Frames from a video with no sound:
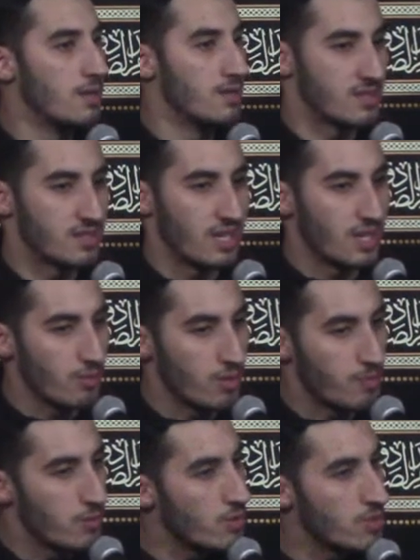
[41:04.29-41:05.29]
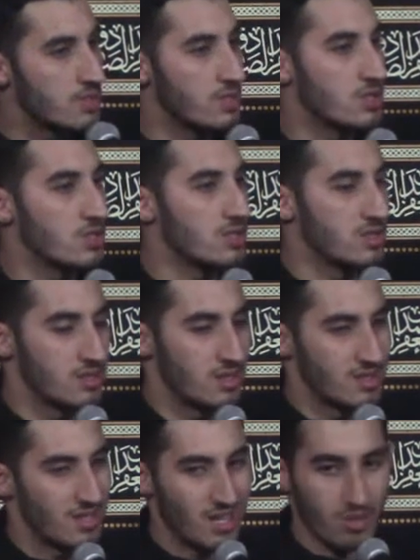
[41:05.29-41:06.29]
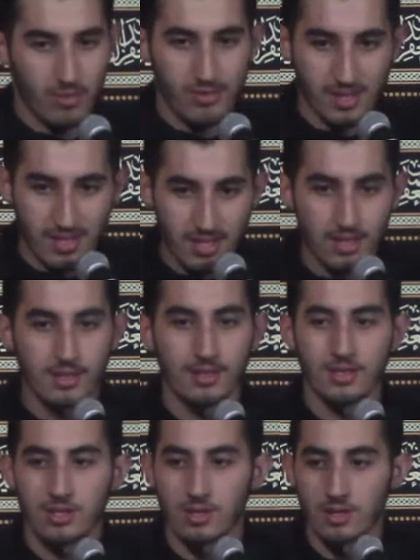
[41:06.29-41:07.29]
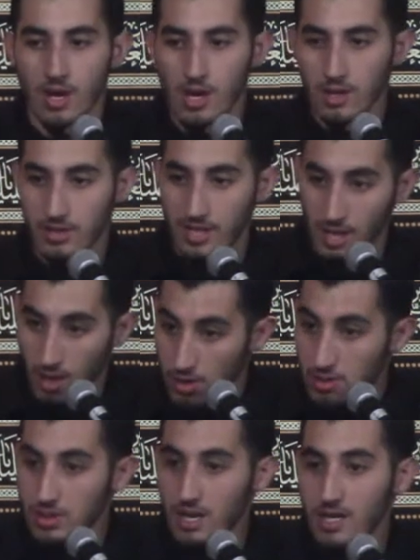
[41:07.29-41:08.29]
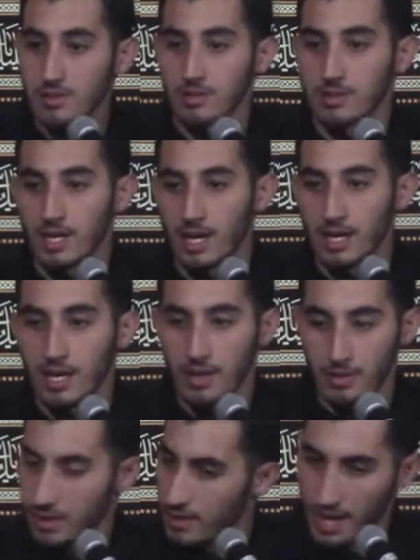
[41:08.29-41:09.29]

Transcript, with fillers: they're studying with pure intentions, they're studying with sincere intentions to get closer to Allah Subhanahu wa Taala, and,